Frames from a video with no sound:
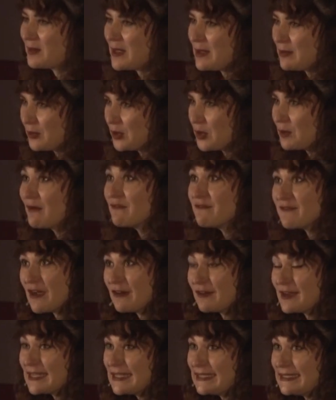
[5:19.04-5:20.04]
people who are
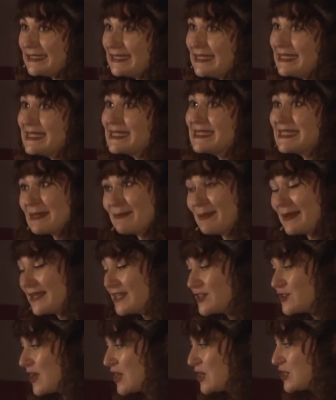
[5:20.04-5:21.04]
very deeply
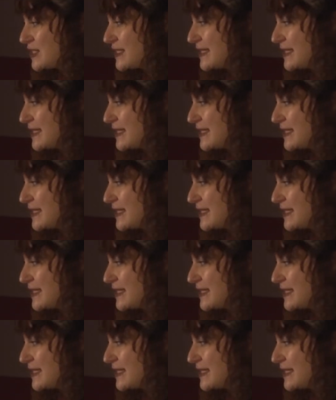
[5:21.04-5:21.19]
entrenched